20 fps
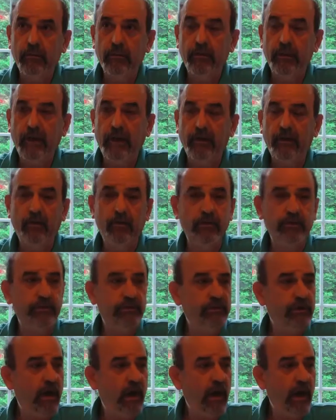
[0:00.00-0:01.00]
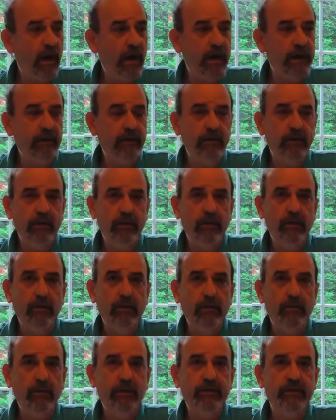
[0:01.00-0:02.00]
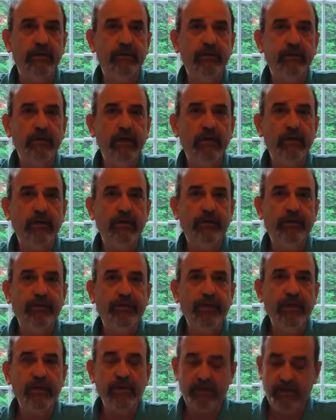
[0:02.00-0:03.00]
and it was tied with this little thin,